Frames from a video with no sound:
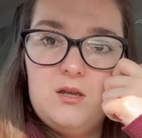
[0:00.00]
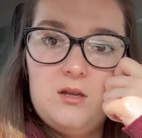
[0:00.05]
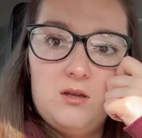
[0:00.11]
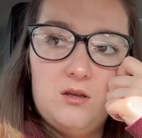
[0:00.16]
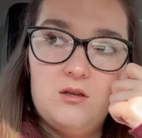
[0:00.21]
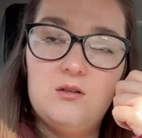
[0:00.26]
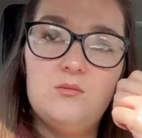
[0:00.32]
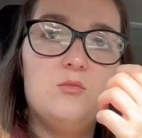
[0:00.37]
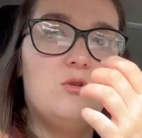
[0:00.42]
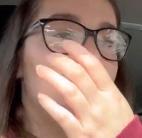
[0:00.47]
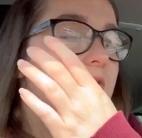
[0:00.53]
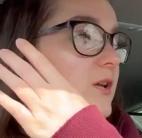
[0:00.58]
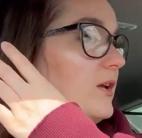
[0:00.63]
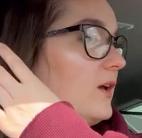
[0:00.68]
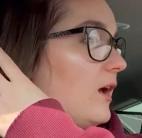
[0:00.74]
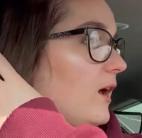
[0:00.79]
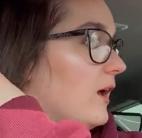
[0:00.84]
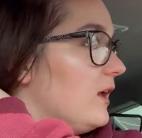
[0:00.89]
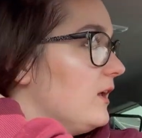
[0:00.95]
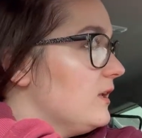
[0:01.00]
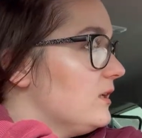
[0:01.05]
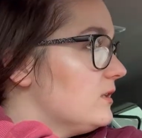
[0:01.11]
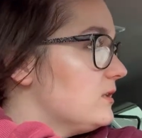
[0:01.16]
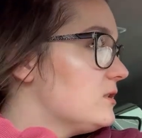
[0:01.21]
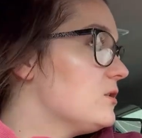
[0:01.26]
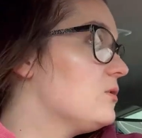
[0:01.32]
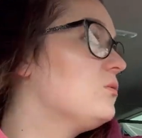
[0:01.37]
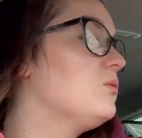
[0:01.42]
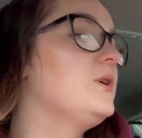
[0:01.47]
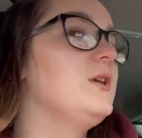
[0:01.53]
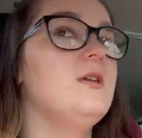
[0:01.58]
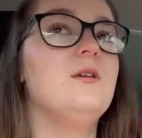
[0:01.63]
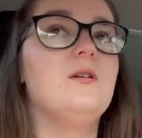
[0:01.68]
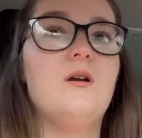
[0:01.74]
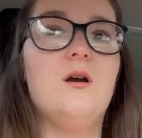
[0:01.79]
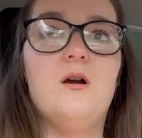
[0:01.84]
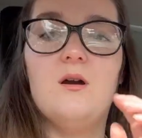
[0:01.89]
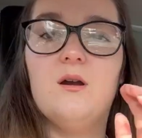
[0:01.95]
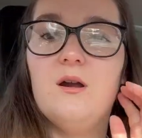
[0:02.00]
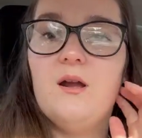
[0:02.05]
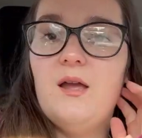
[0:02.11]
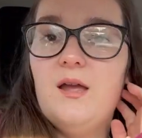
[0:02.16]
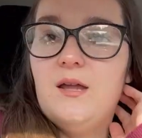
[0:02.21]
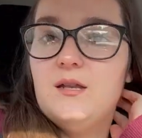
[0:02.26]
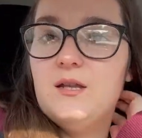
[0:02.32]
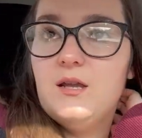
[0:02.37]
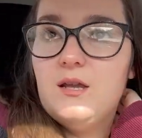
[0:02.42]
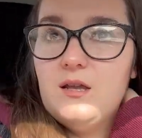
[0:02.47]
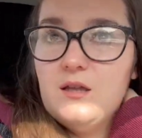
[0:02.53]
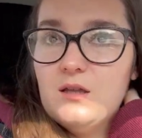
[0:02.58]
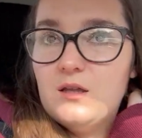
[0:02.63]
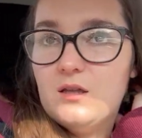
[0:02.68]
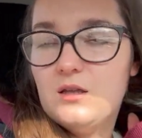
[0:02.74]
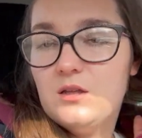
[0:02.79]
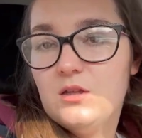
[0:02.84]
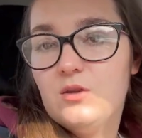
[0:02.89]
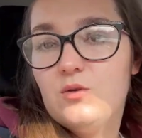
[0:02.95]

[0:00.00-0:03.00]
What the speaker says: Good morning, guys. We are heading